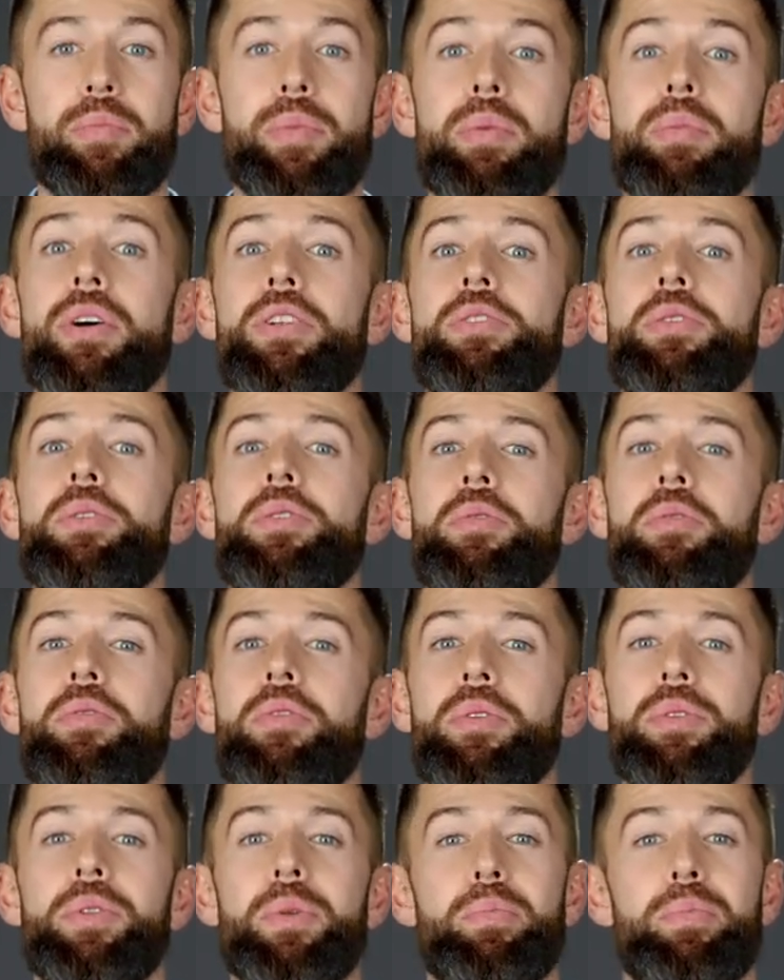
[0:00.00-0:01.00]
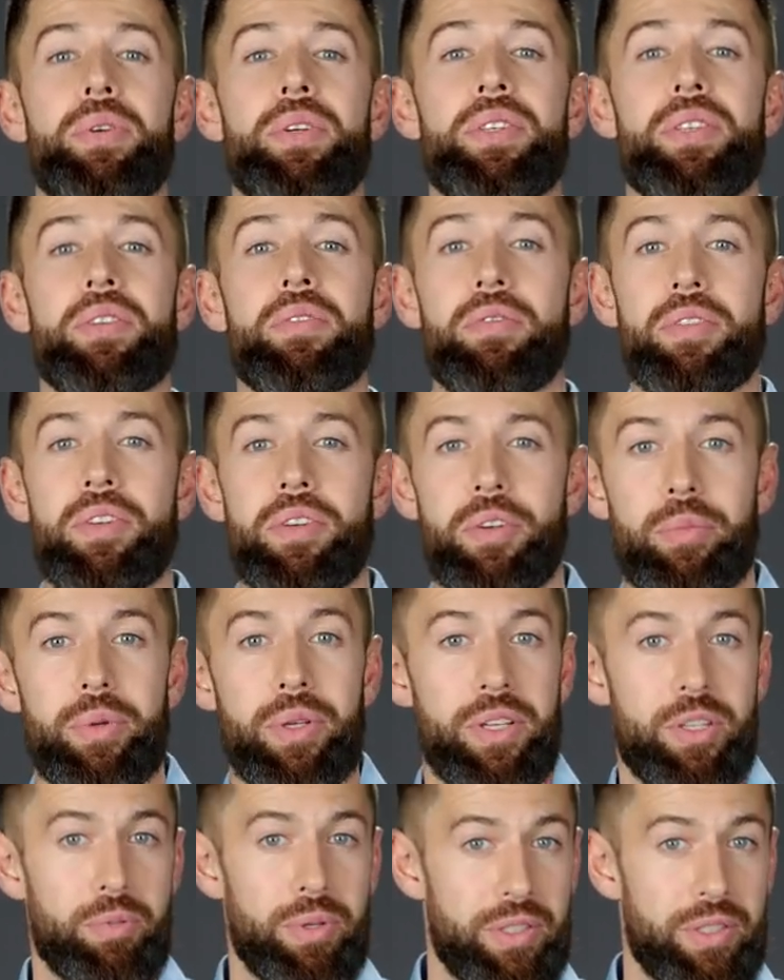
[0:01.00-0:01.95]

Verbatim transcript: to be much easier for you to persevere. Because